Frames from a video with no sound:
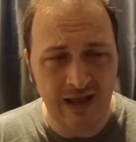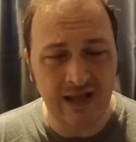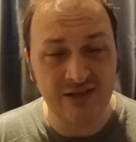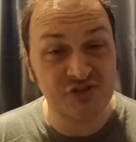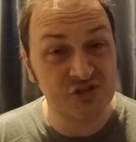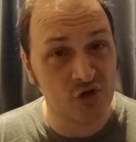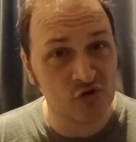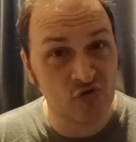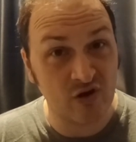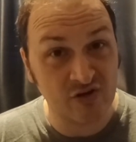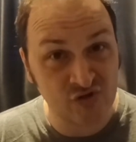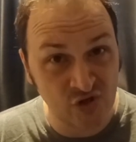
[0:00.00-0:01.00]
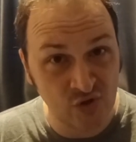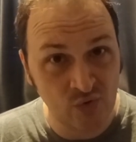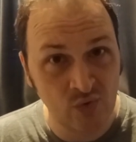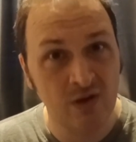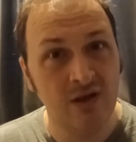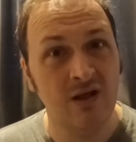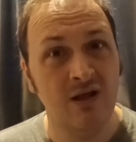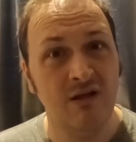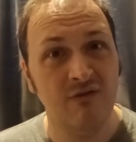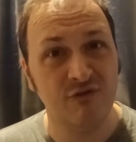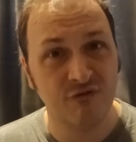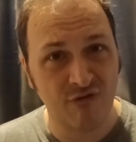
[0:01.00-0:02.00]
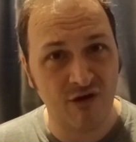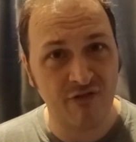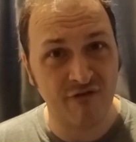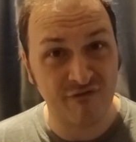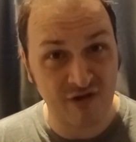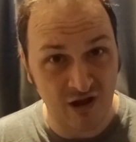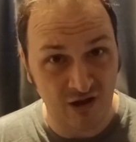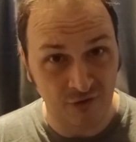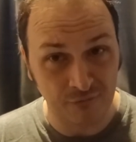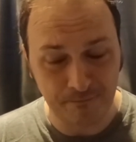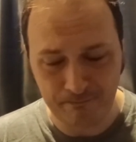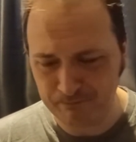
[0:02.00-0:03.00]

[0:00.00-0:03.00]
at Star Trek two, The Wrath of Khan,